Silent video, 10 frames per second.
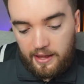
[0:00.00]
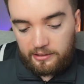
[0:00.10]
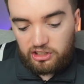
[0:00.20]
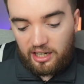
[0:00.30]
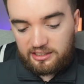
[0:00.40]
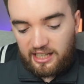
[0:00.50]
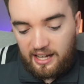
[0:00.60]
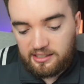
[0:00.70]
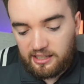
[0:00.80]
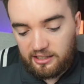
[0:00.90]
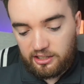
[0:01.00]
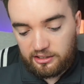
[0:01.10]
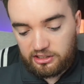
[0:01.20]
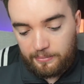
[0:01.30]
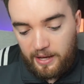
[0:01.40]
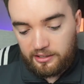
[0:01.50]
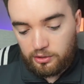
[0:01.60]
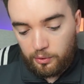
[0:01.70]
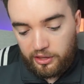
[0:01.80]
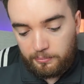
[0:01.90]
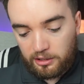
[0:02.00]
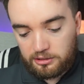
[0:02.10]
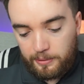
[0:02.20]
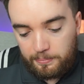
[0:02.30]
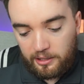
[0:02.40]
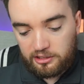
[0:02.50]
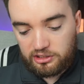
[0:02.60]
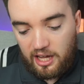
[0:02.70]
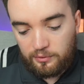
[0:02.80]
Jack Attack, good to see you, man. Don't think much people understand.